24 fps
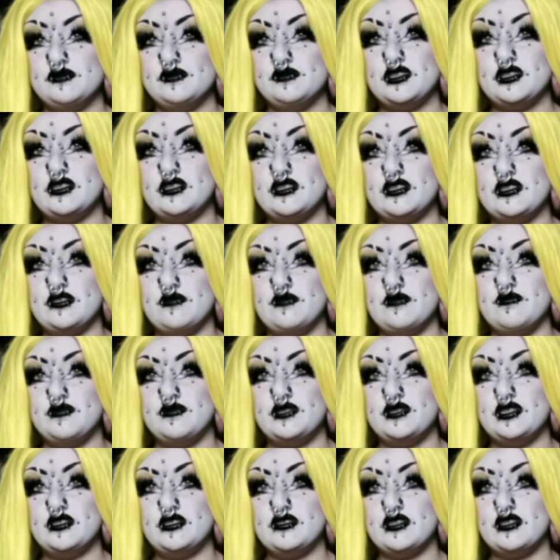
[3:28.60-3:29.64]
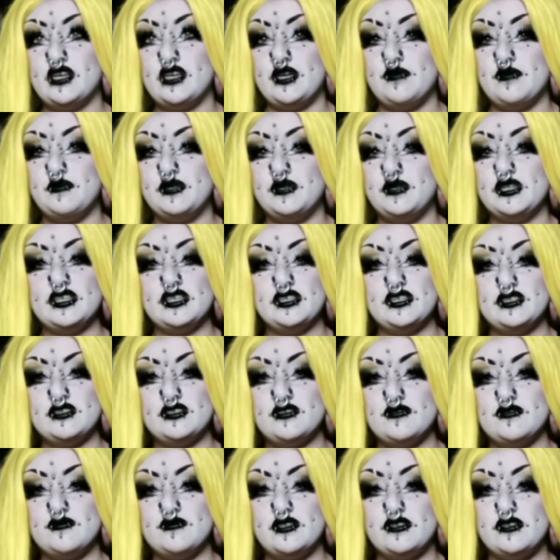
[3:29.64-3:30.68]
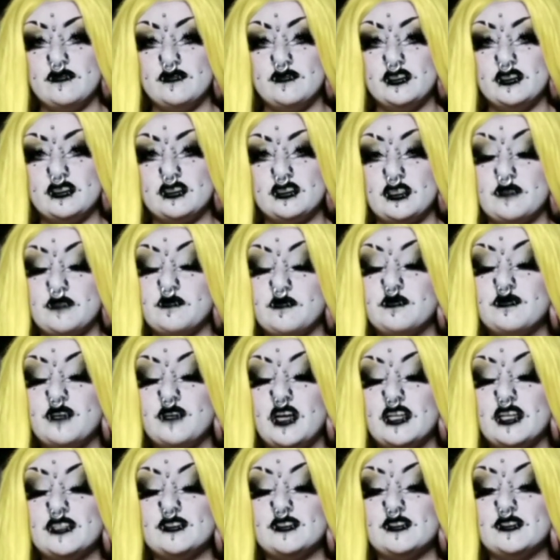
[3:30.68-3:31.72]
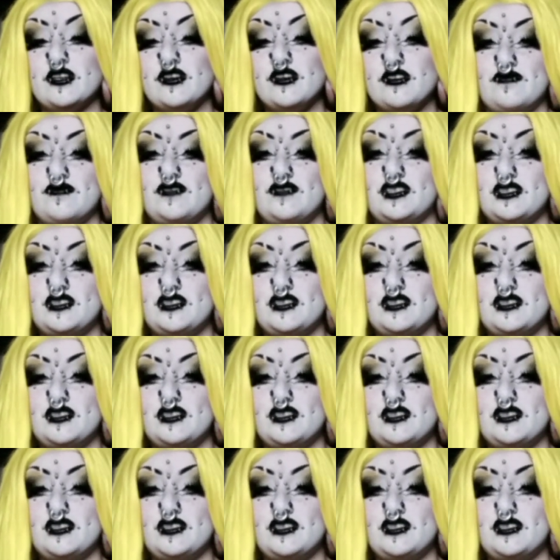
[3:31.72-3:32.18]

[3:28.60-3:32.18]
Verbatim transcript: Sims gameplays or whatever, because I, I love The